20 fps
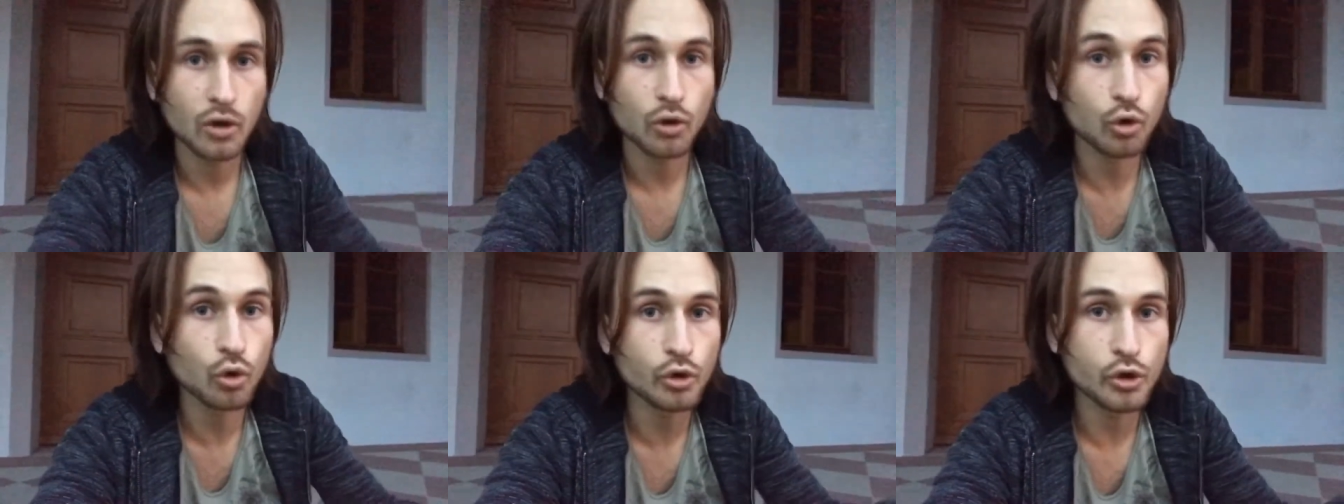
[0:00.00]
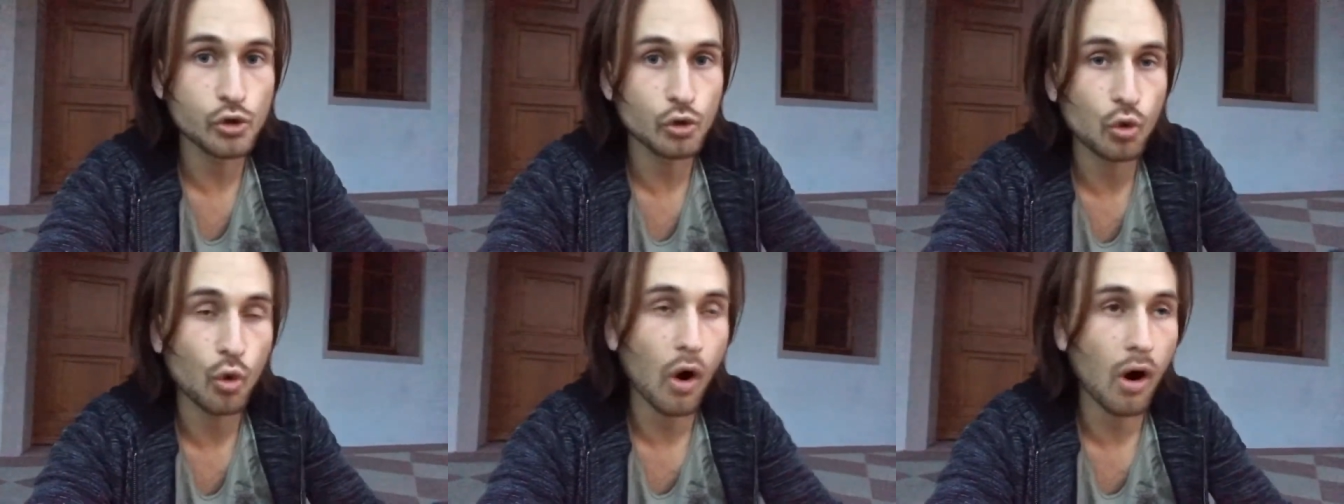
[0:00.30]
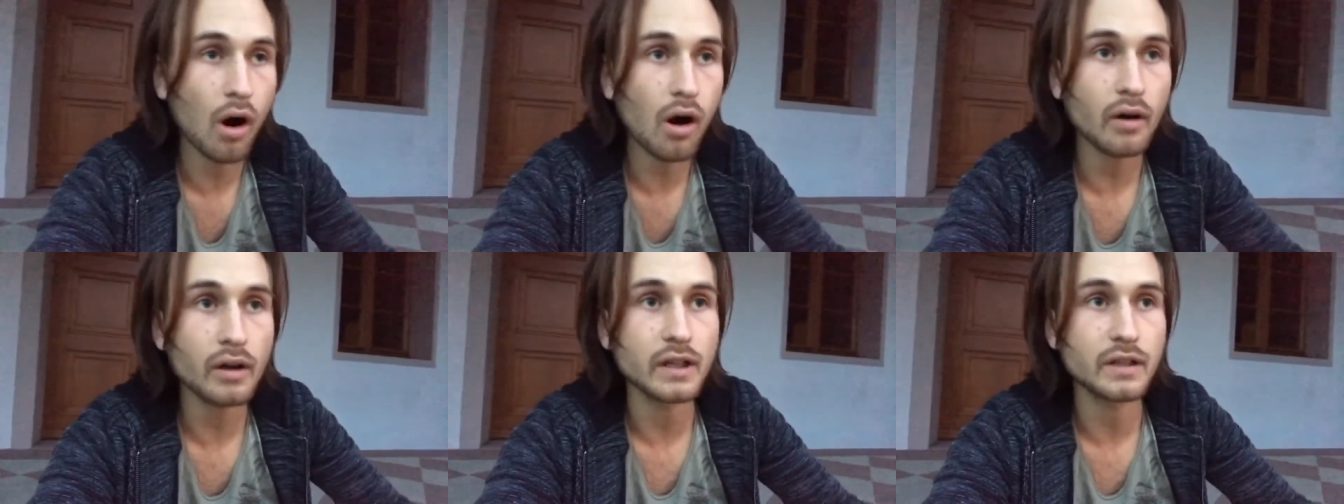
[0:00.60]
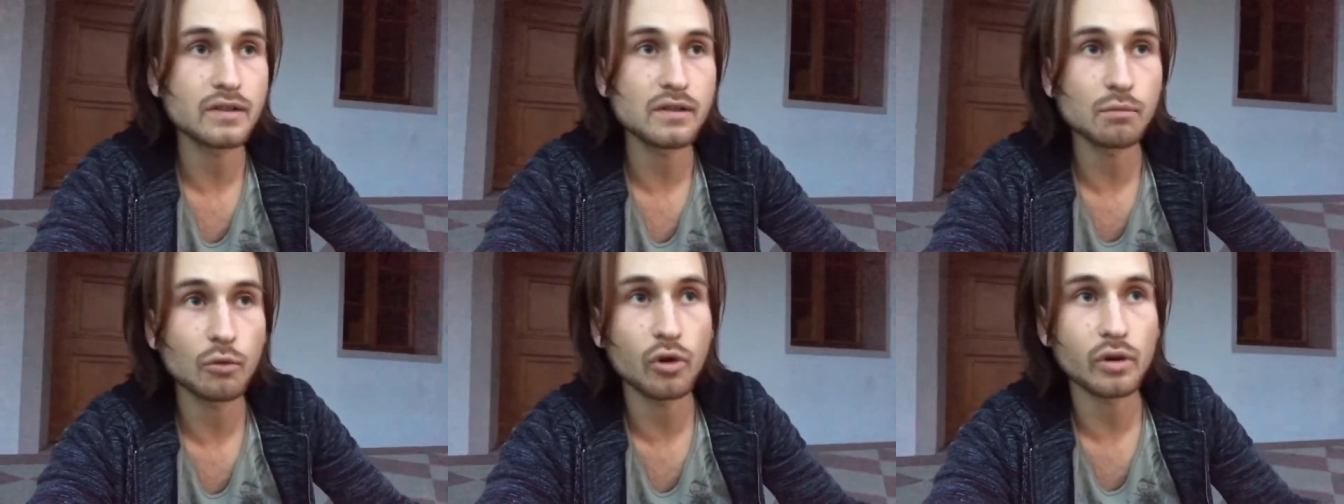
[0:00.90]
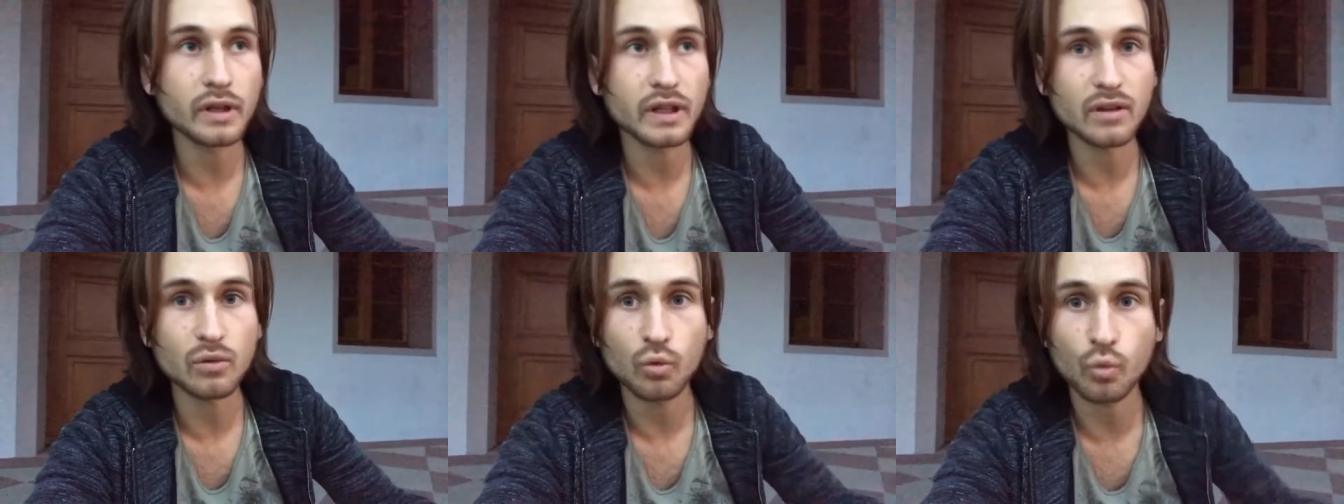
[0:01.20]
who you are it's
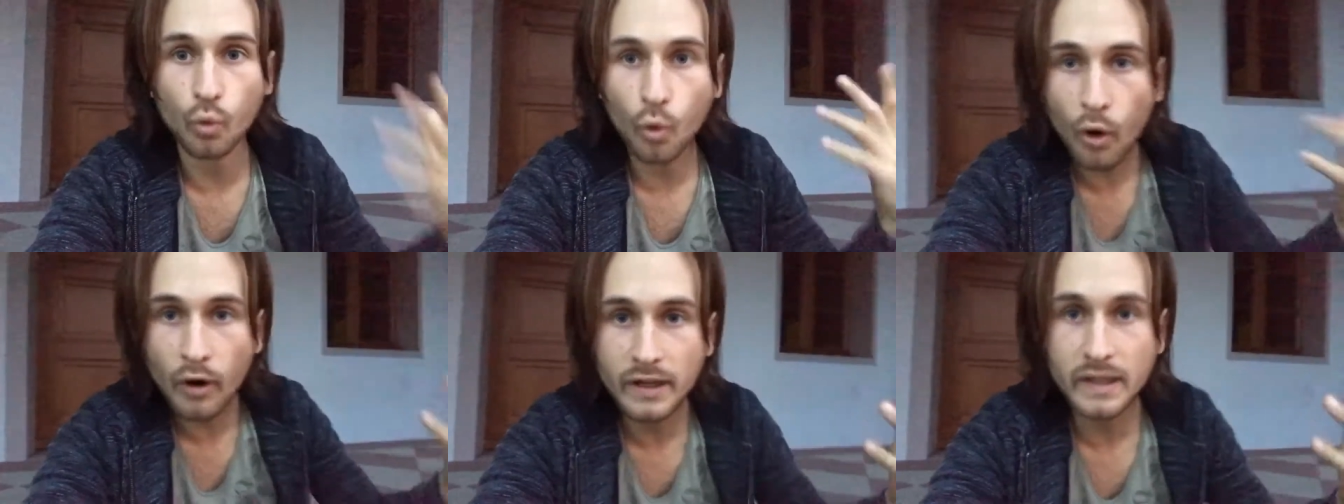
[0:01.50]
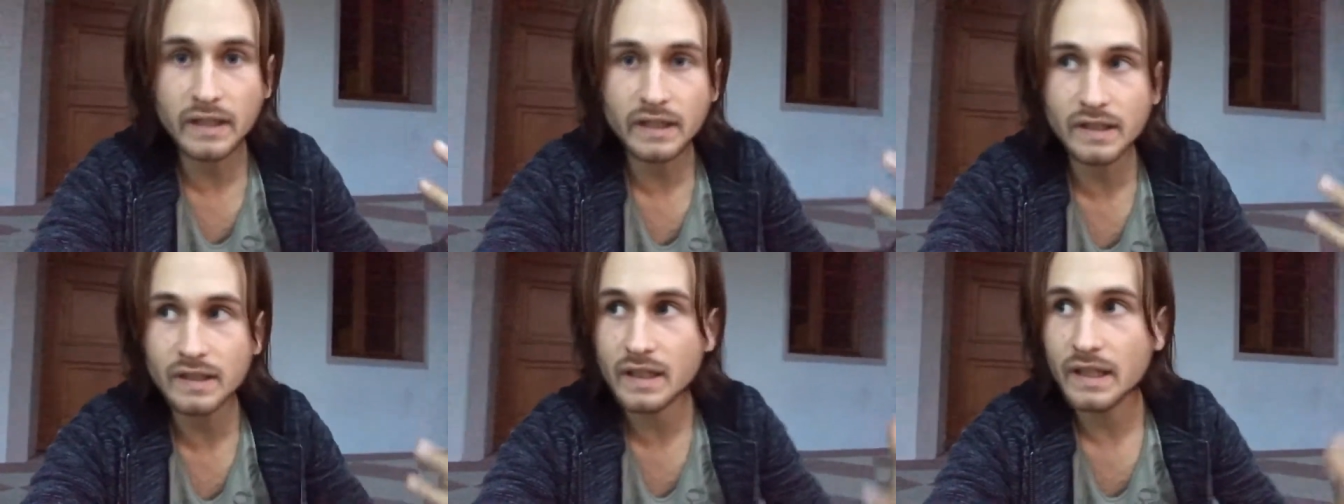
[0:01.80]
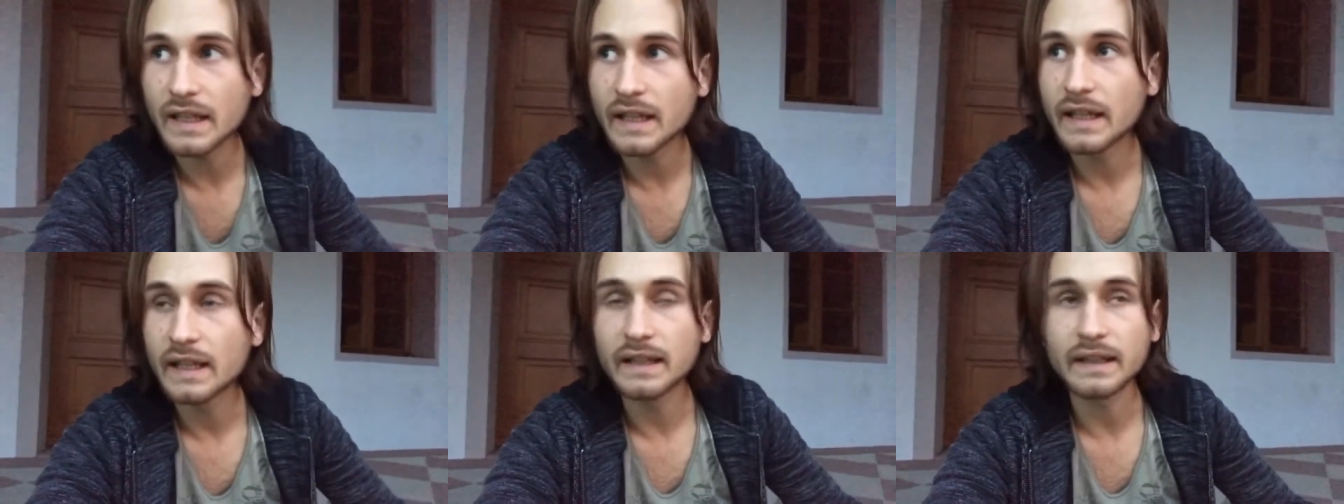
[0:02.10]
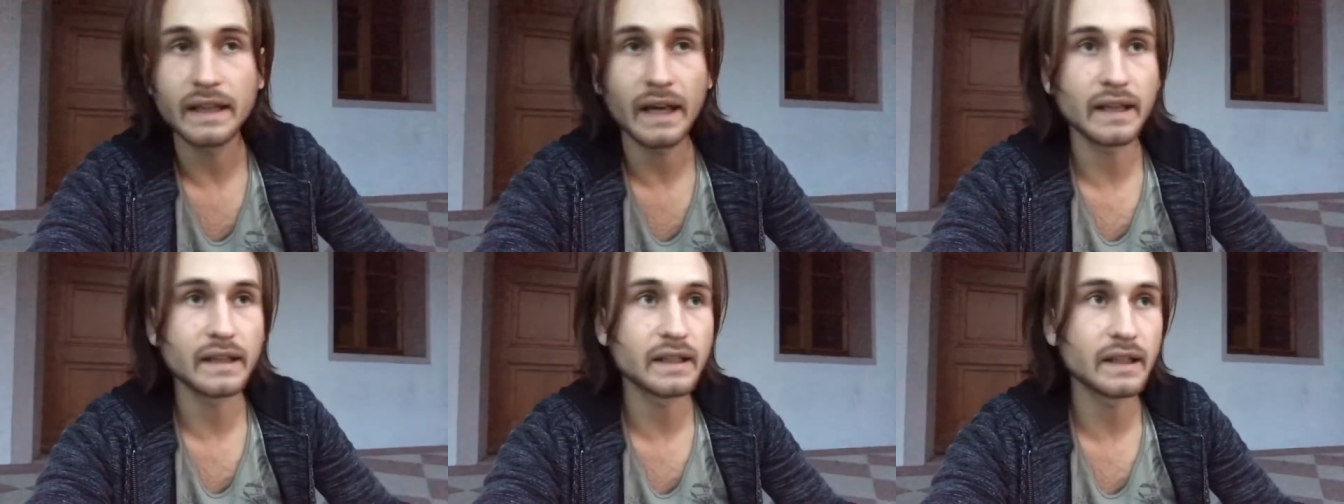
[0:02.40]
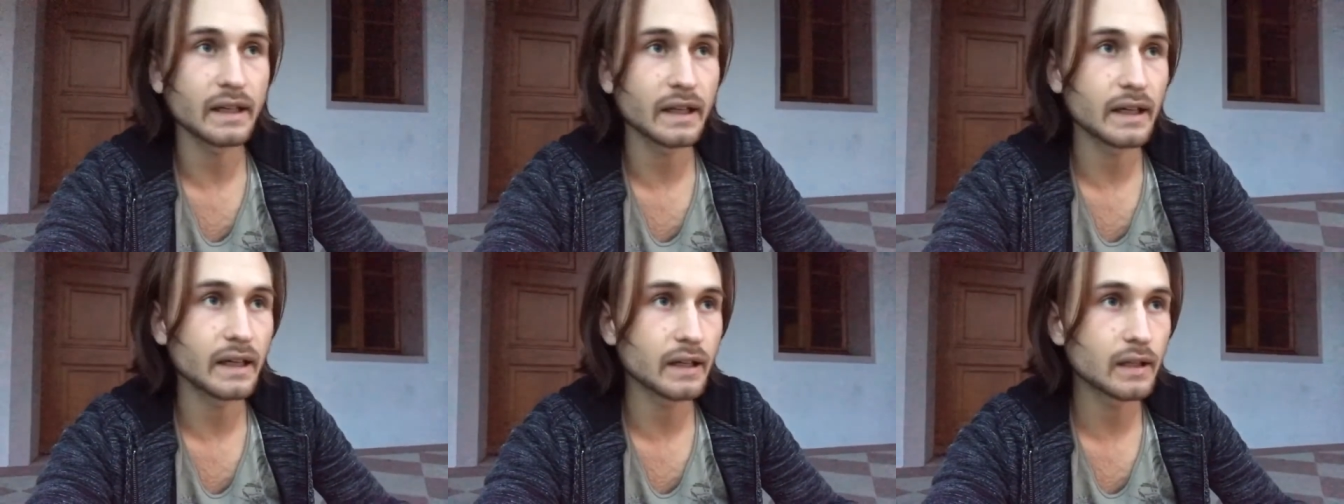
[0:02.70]
more the voice that
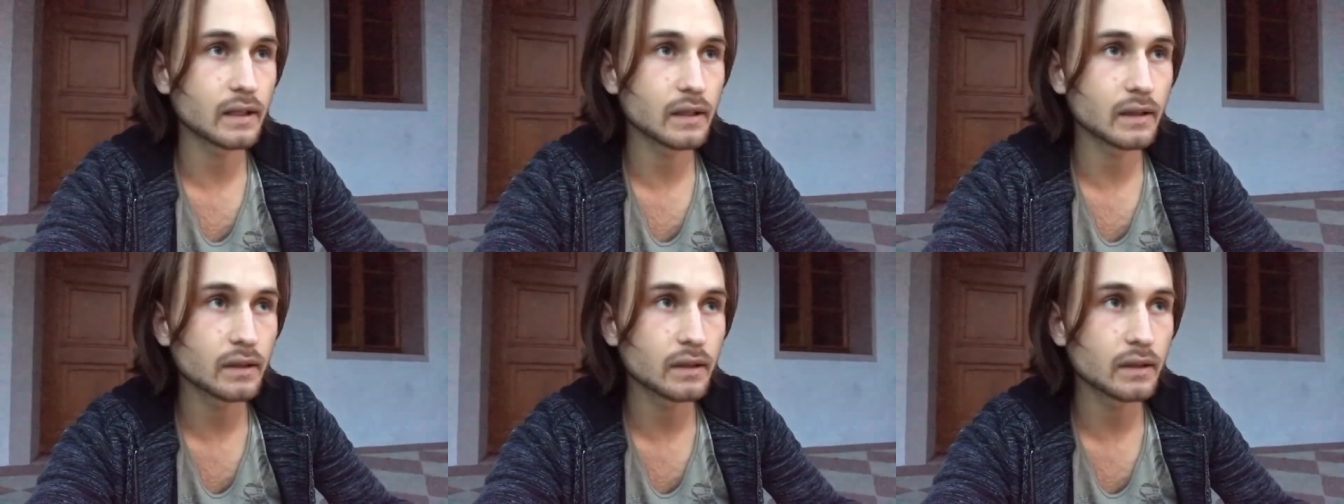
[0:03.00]
uh,